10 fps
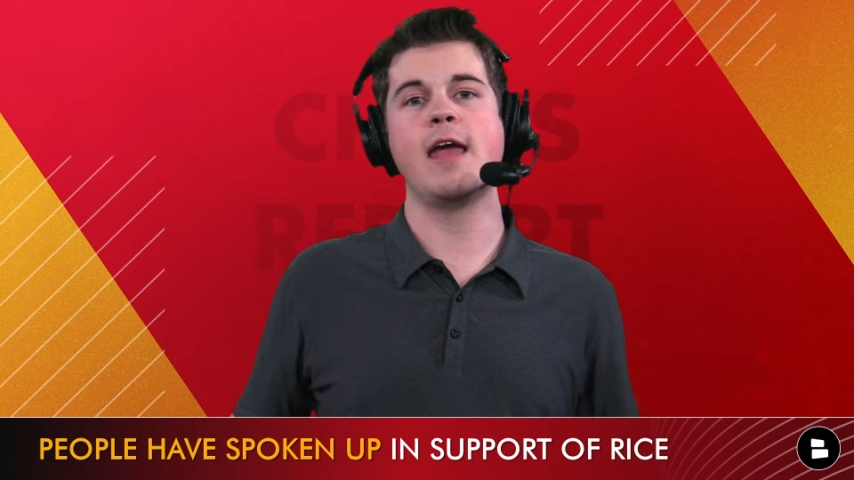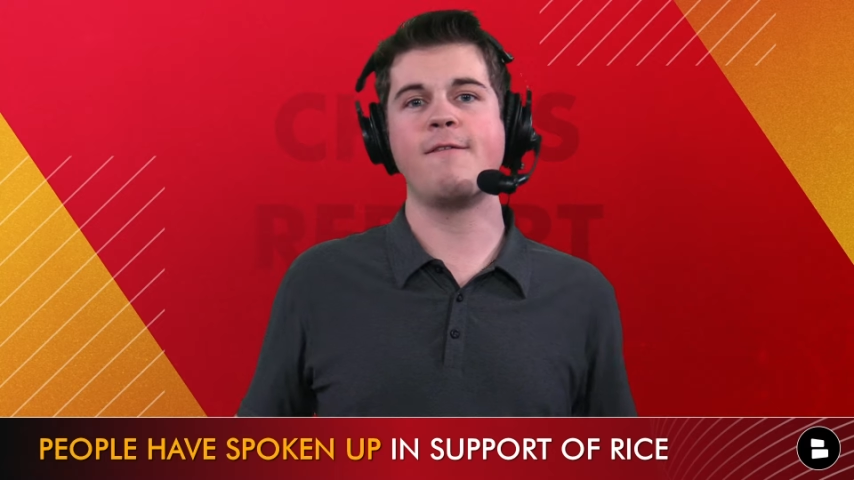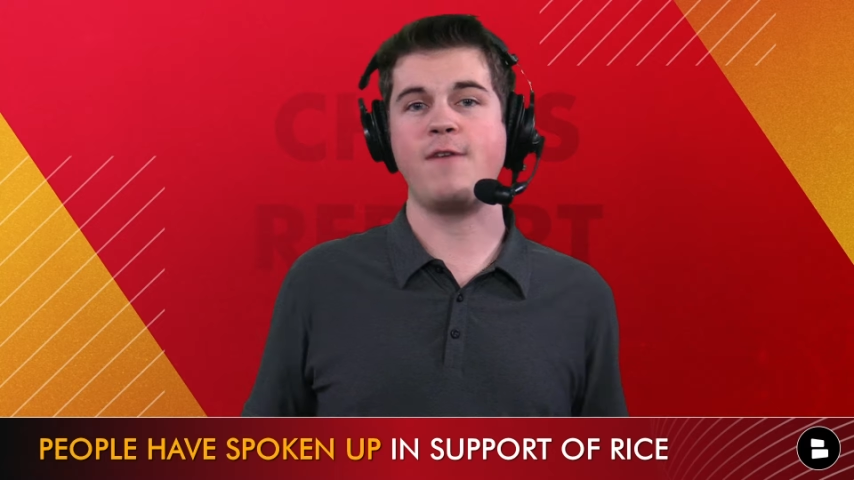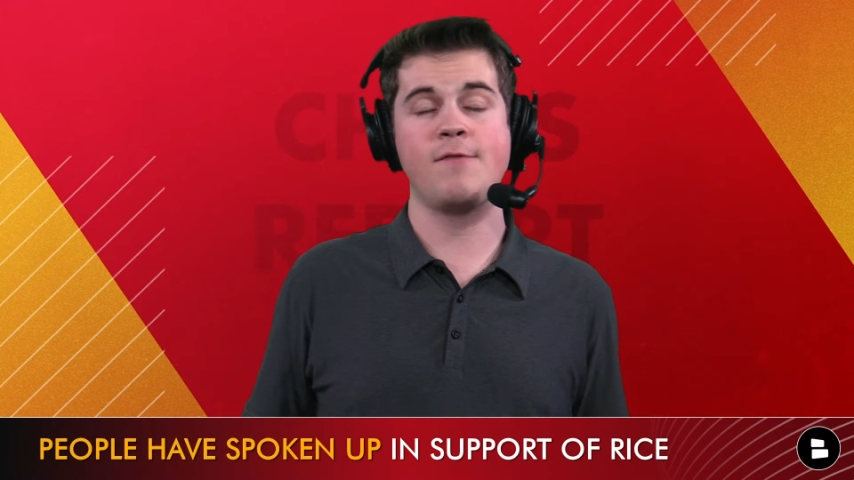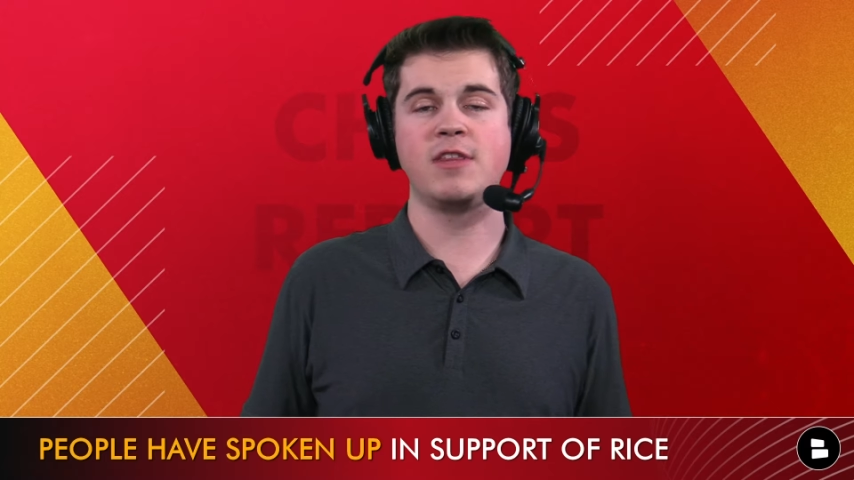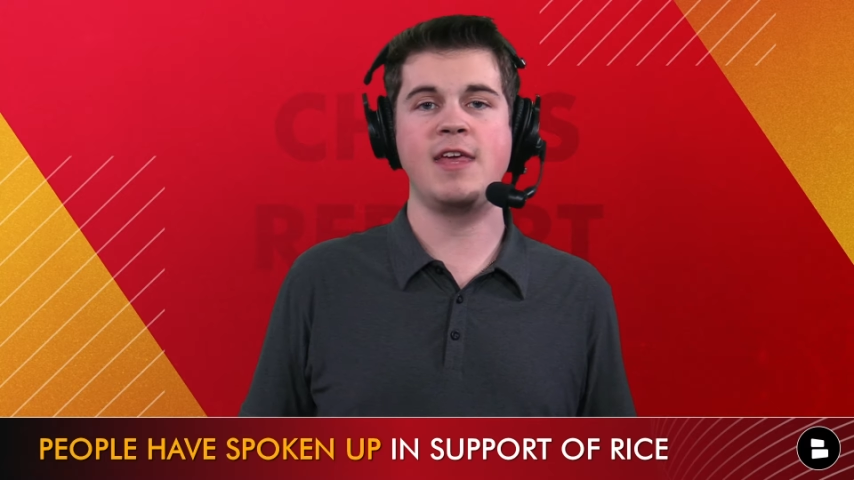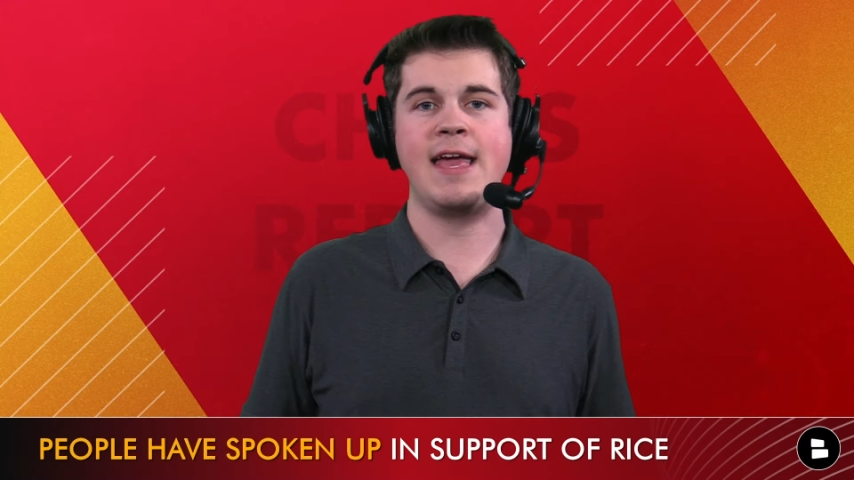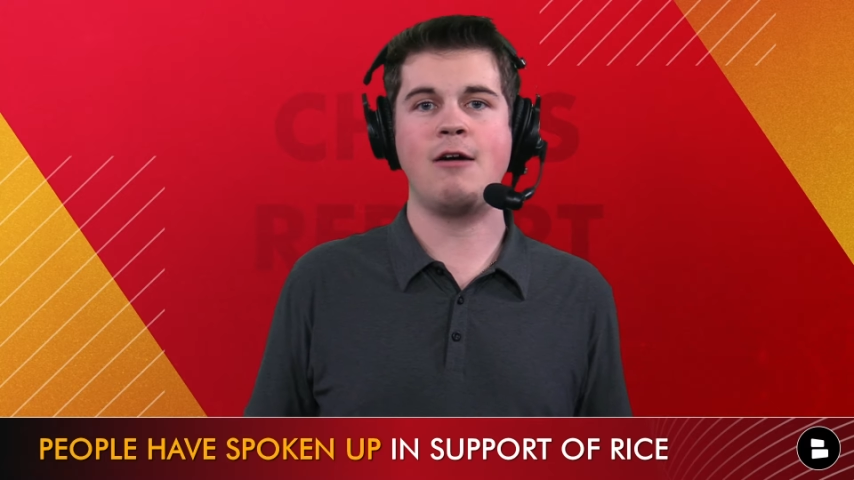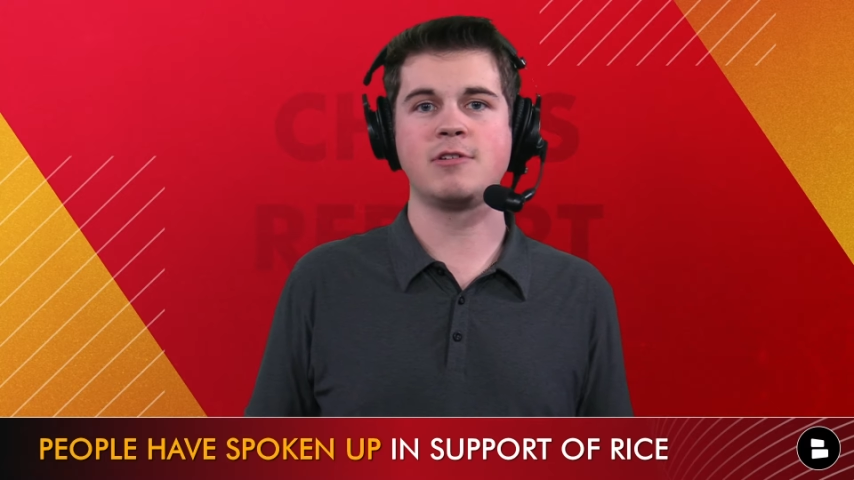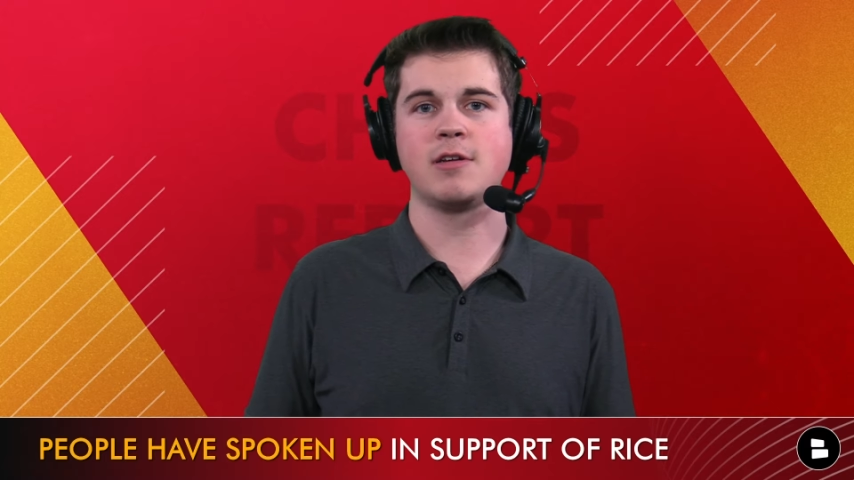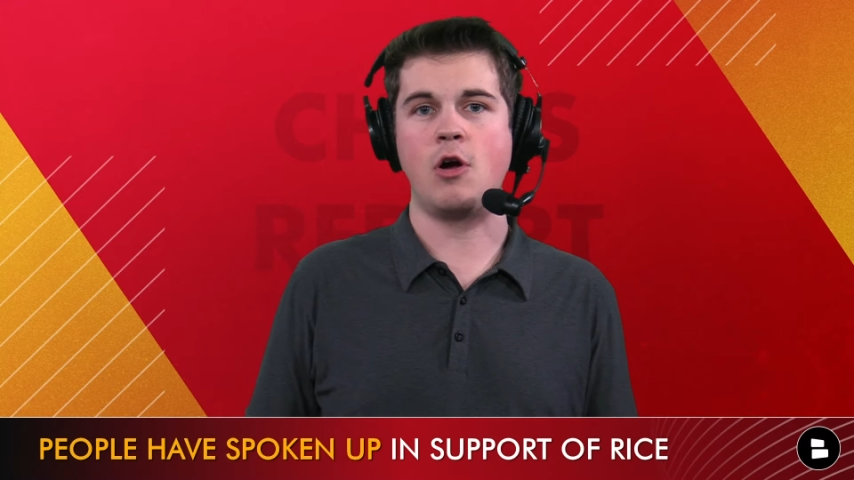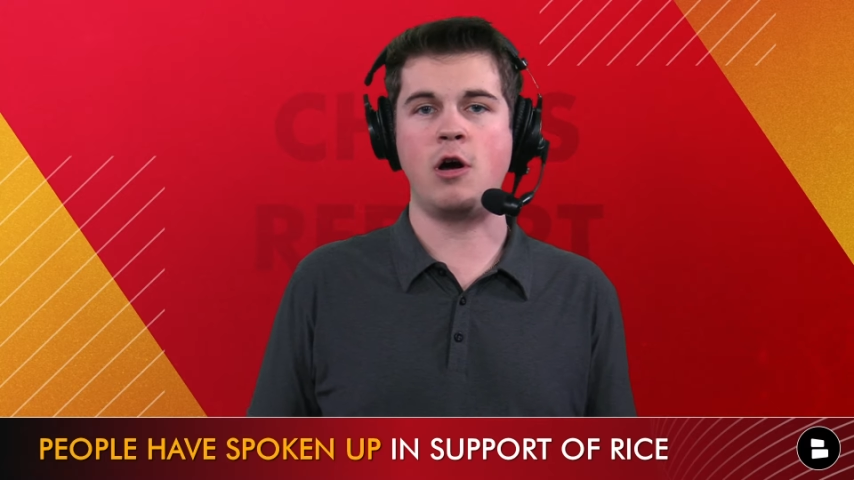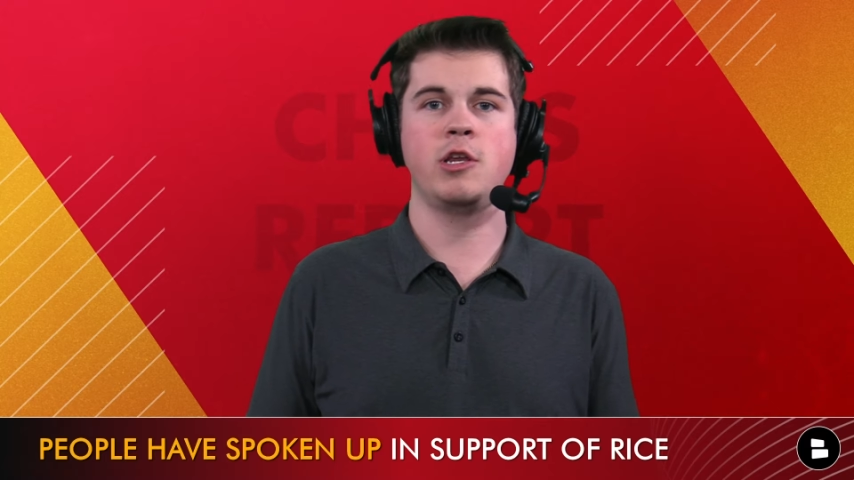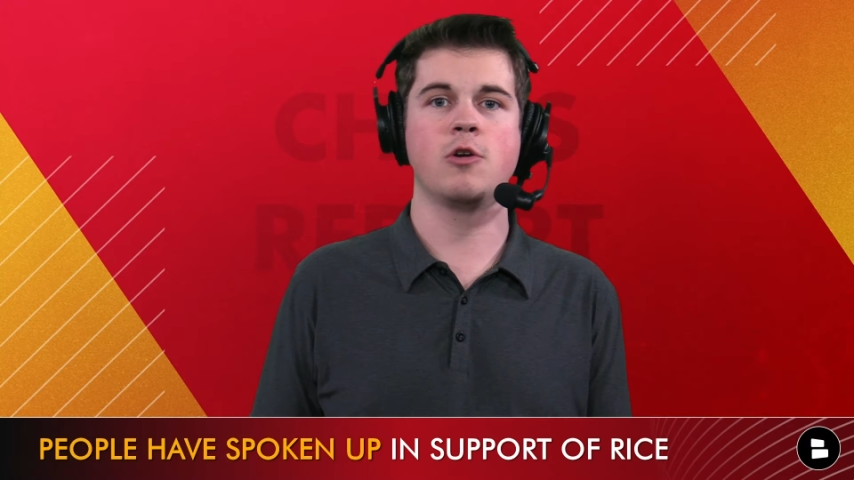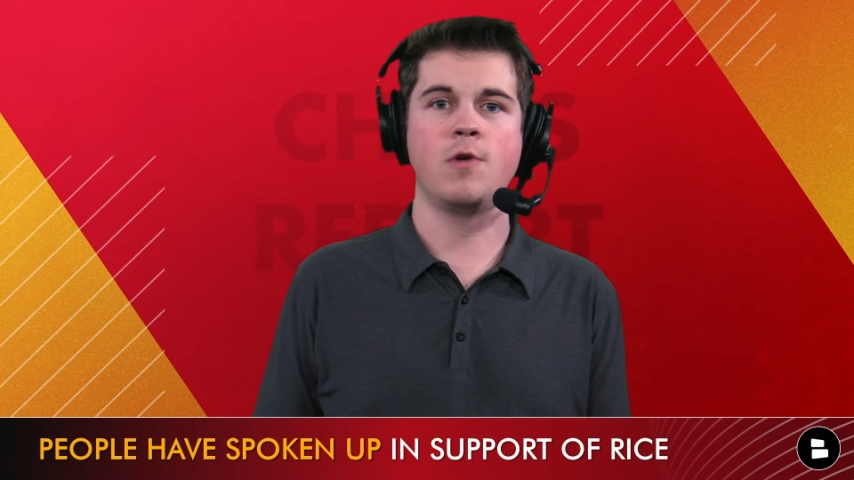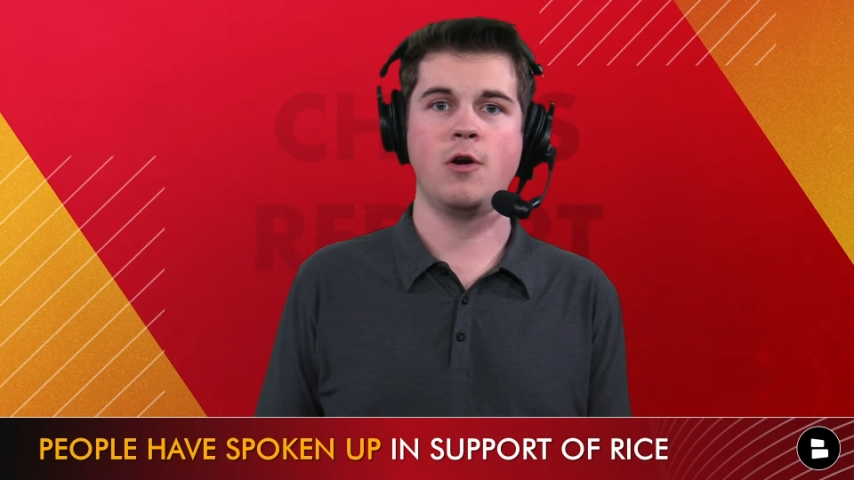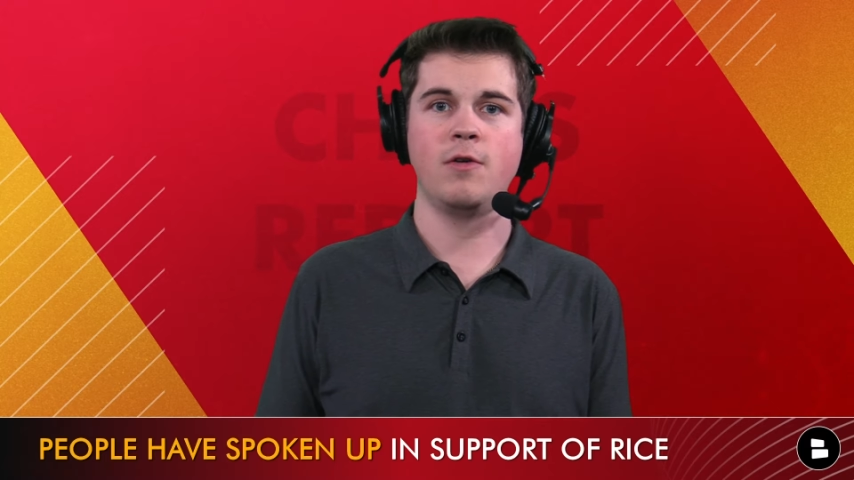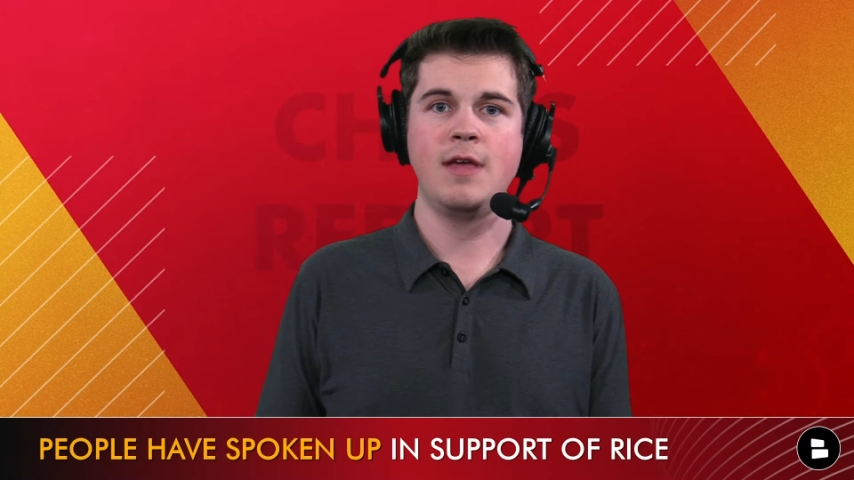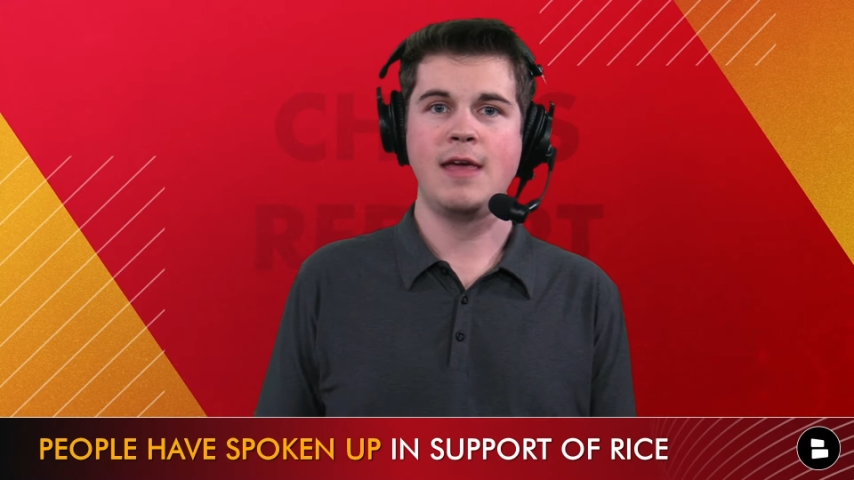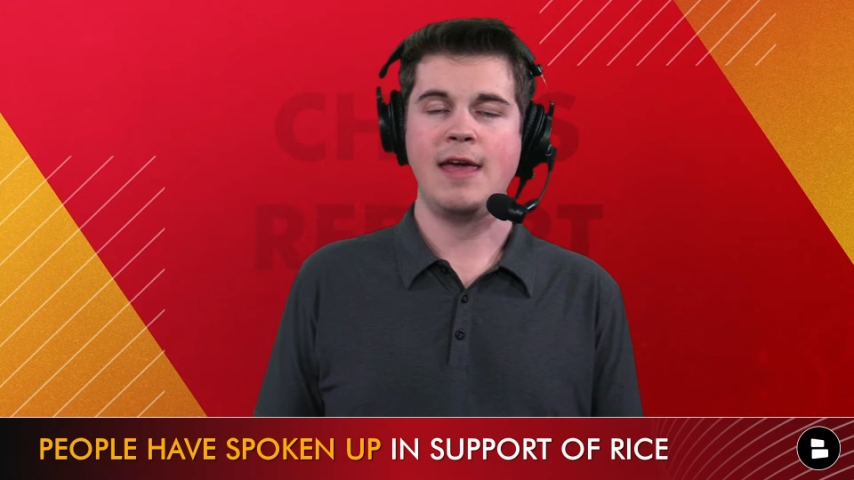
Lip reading: everything out on your own,